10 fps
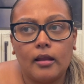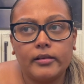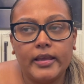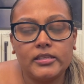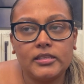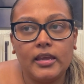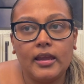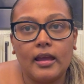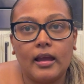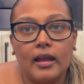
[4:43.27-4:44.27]
they say
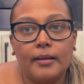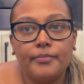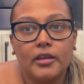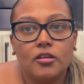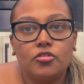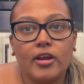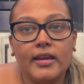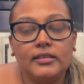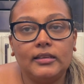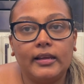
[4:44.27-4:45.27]

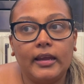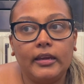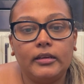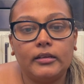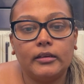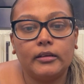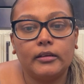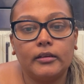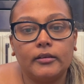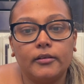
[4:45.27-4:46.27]
try to like
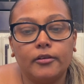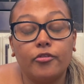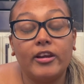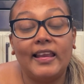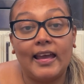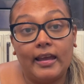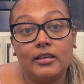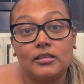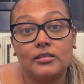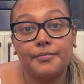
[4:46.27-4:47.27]

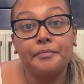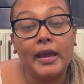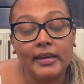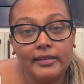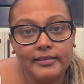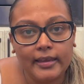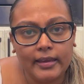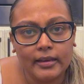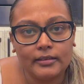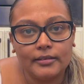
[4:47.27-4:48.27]
relax,
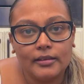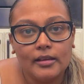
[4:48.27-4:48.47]
meditate,